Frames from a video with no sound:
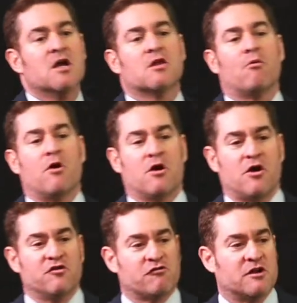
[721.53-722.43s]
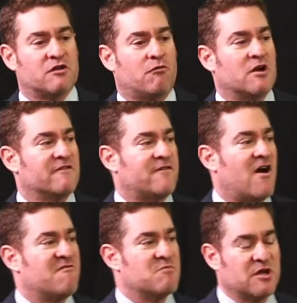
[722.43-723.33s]
to
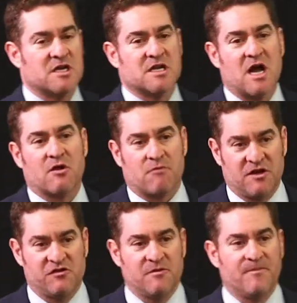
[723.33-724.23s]
125 million dollar range.